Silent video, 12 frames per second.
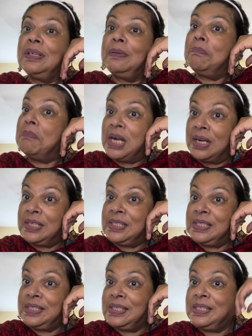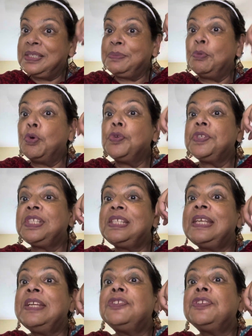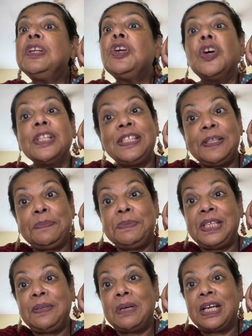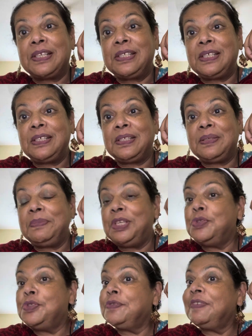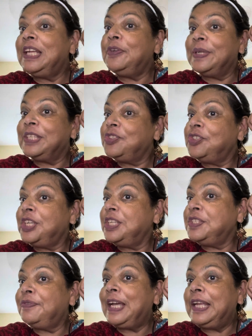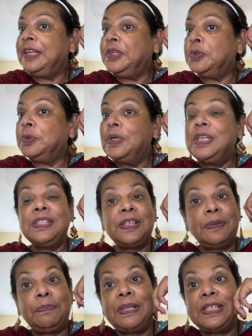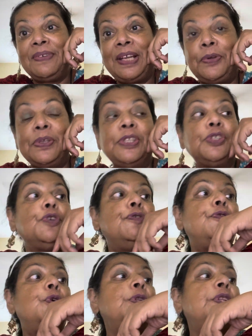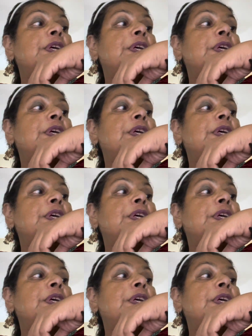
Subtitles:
Marx's most central concepts in Marxism: use value, exchange value, surplus value, and so forth.